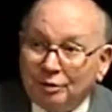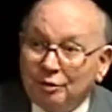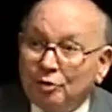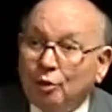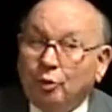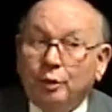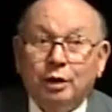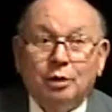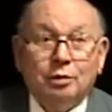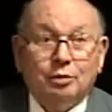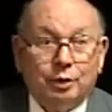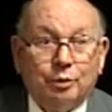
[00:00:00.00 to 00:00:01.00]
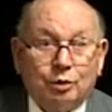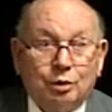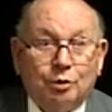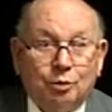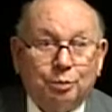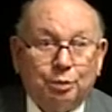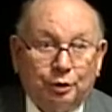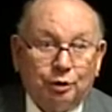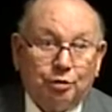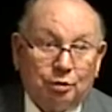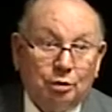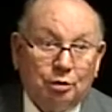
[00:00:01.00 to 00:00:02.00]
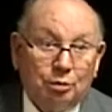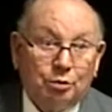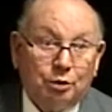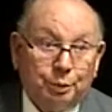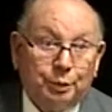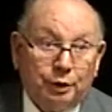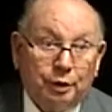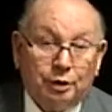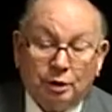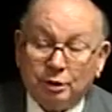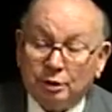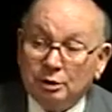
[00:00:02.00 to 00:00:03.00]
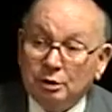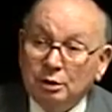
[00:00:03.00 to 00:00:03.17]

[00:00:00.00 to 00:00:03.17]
And so we were going pretty slow. We were pretty tired.